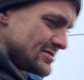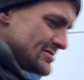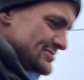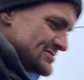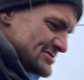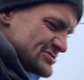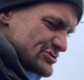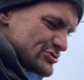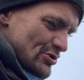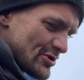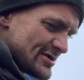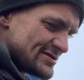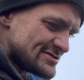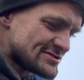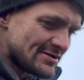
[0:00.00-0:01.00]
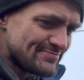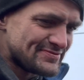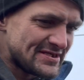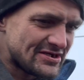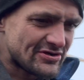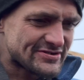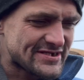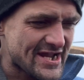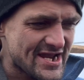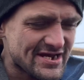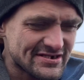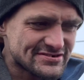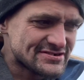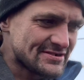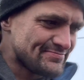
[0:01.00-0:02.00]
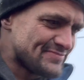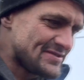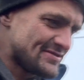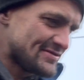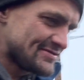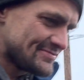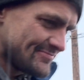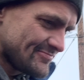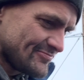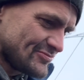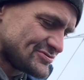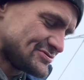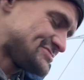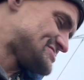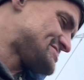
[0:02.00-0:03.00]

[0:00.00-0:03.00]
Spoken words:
destroyed something or taken something, or it's